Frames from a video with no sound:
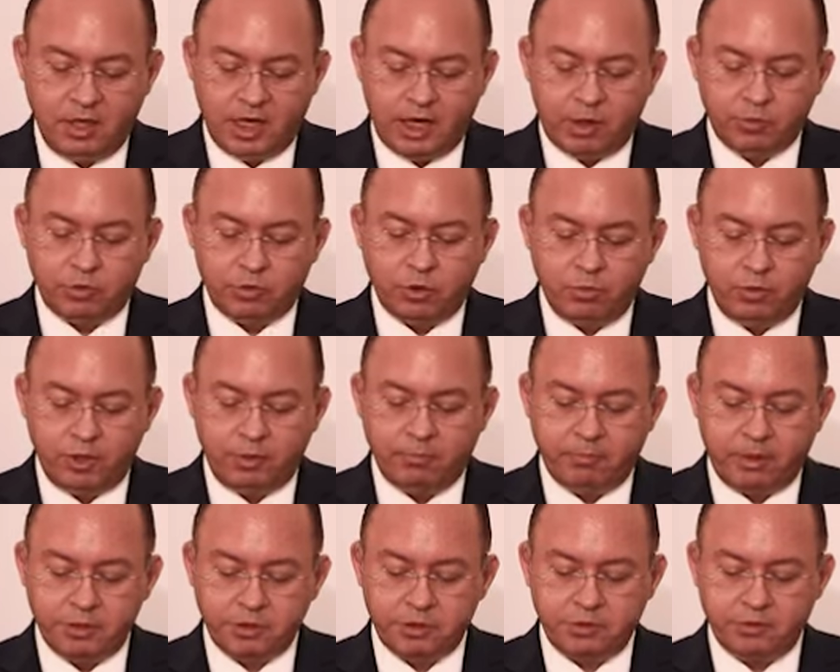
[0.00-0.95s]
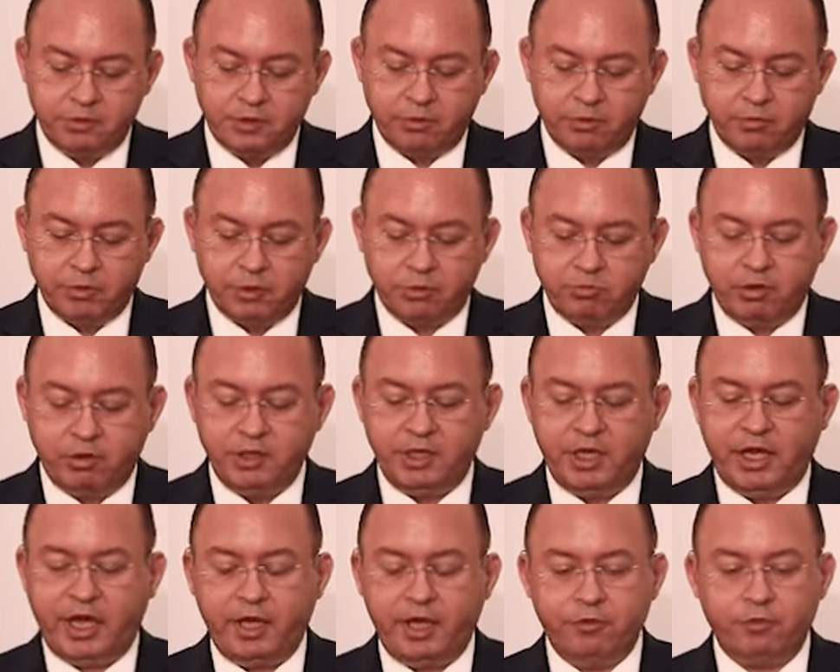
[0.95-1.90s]
I would only mention that on the
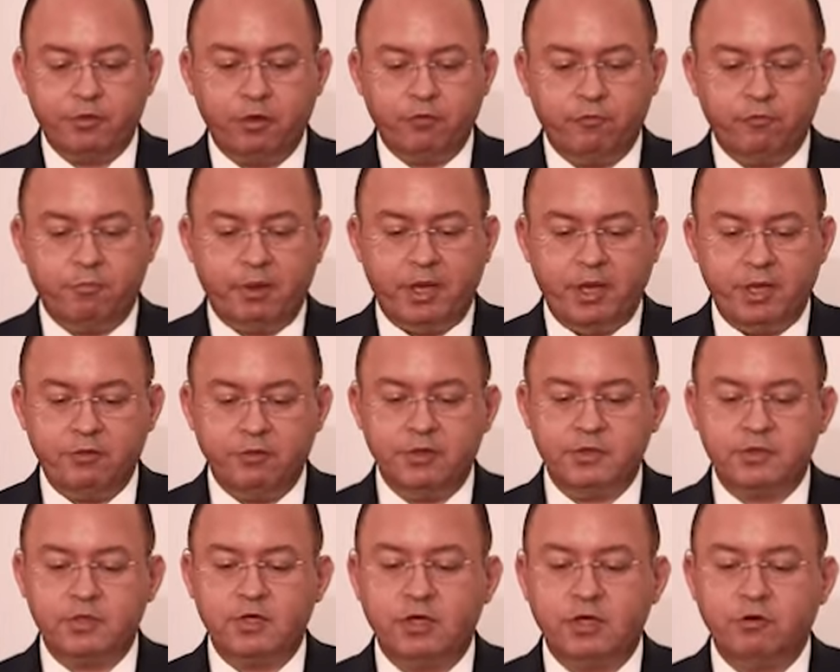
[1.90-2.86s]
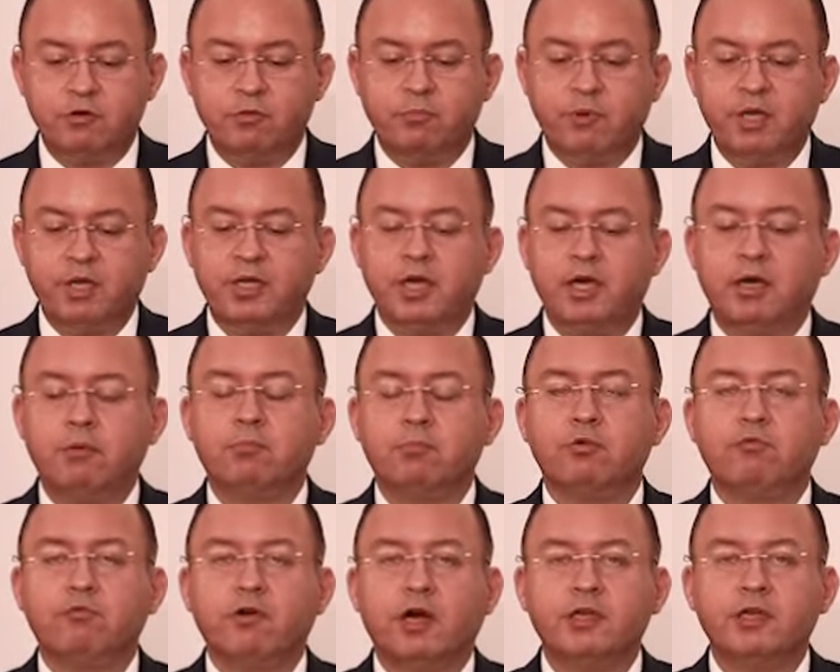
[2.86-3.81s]
28th of May this year, Romania
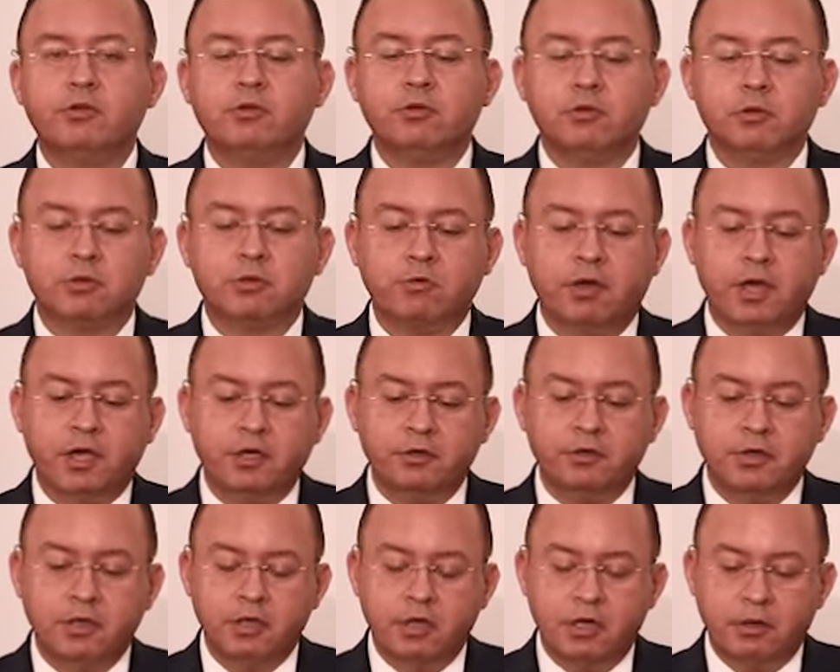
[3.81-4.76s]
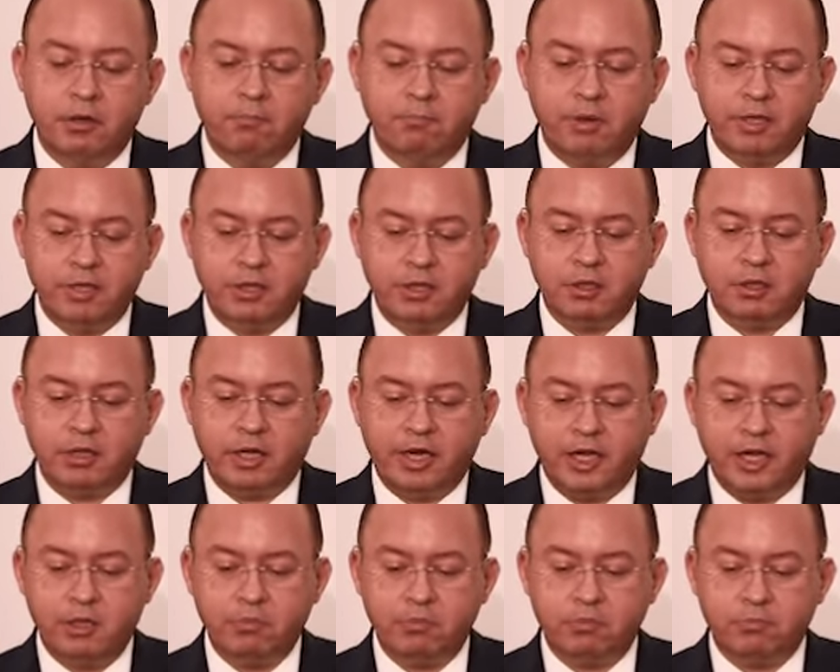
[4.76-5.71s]
provided to Ukraine medical
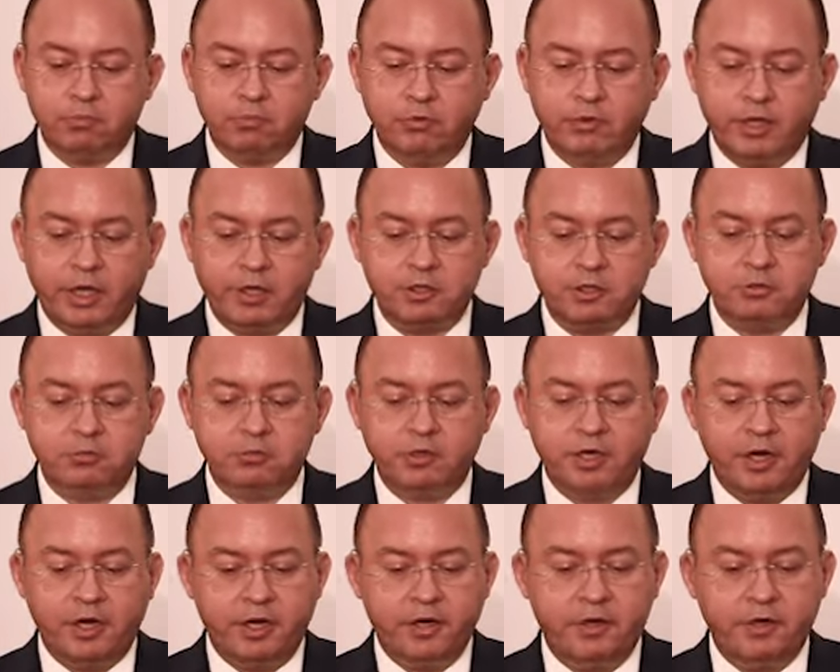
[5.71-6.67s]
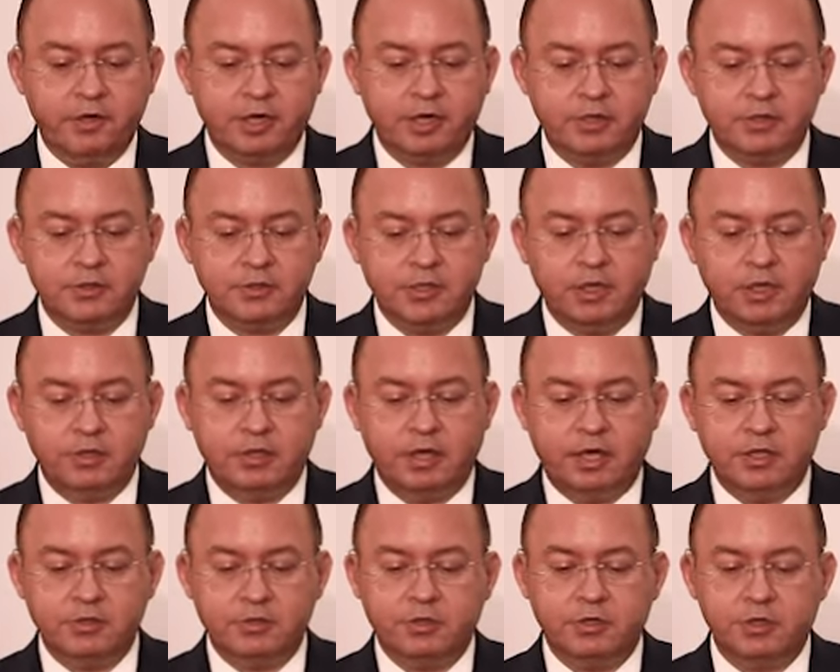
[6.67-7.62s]
help, protection gear and
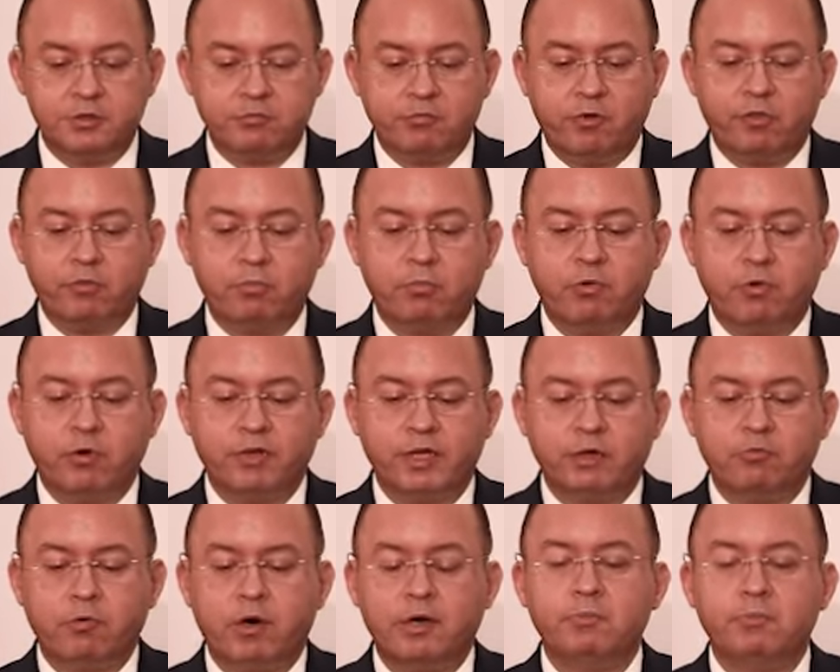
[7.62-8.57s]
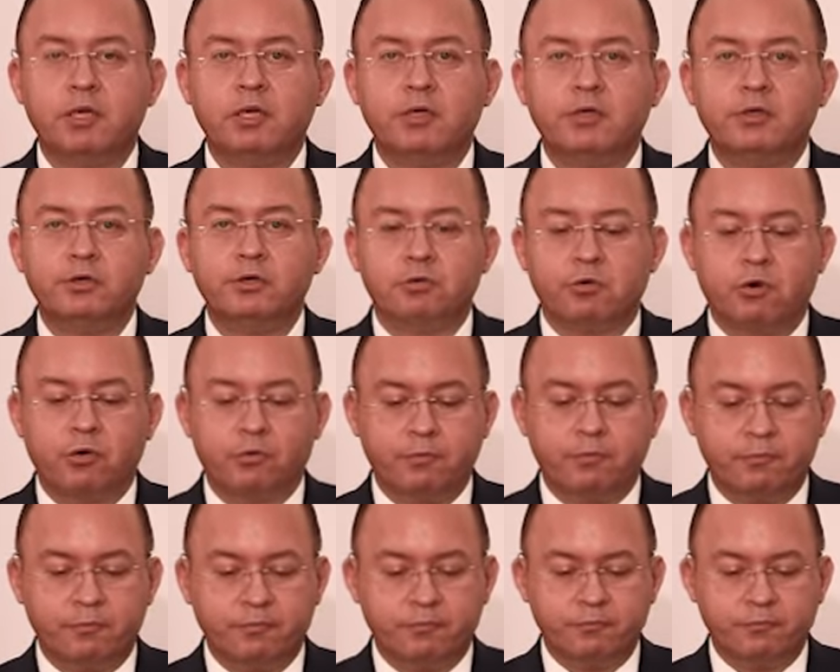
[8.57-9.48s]
sanitizers worth more than 1 million euro.